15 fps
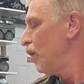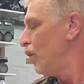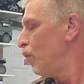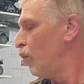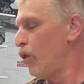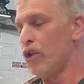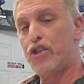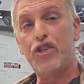
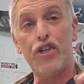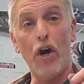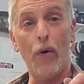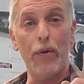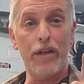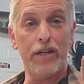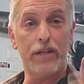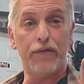we'll show
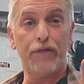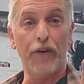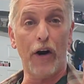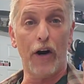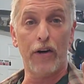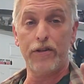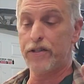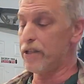this
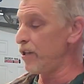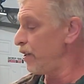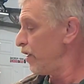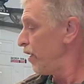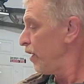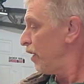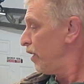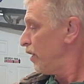first.
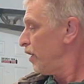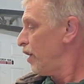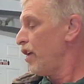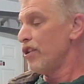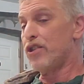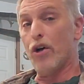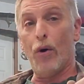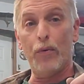
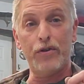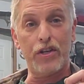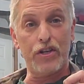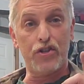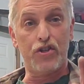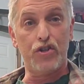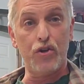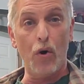So it was a
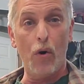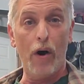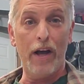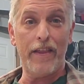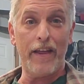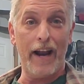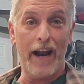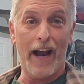joy
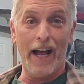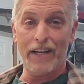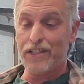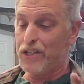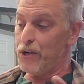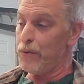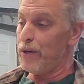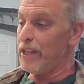that I got
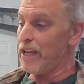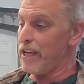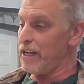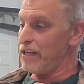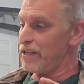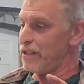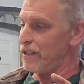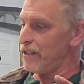2 of
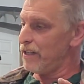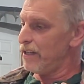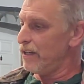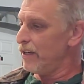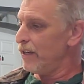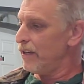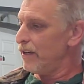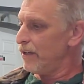these
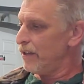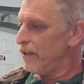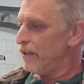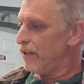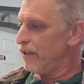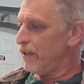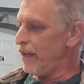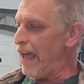
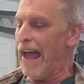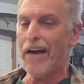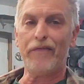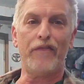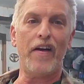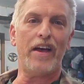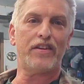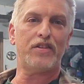
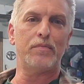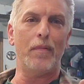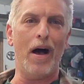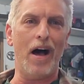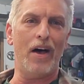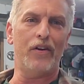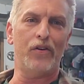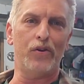FS
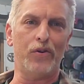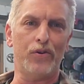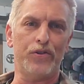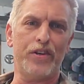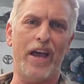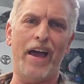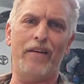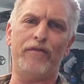
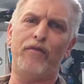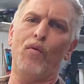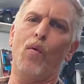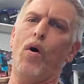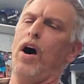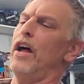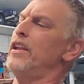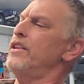models
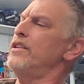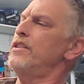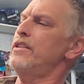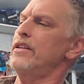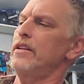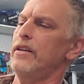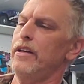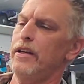F1s.
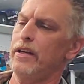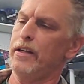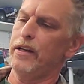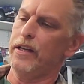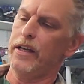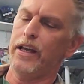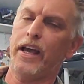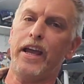
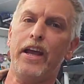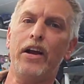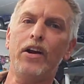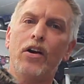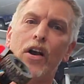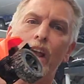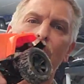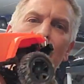
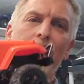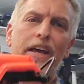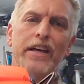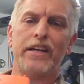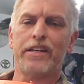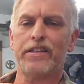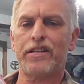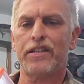Here
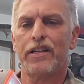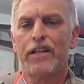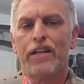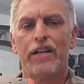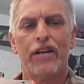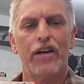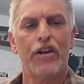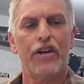is
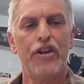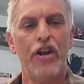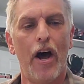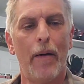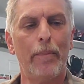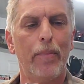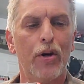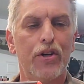
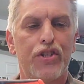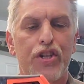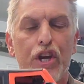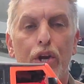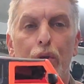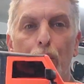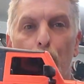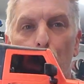number
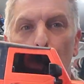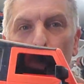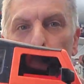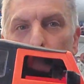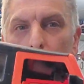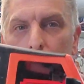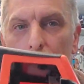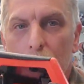2.
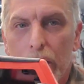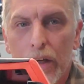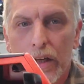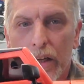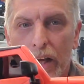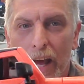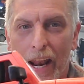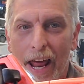
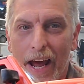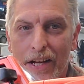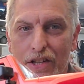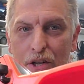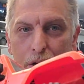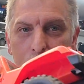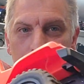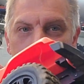And as
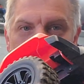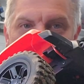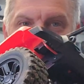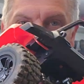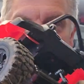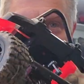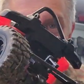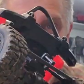you can
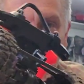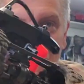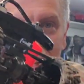see,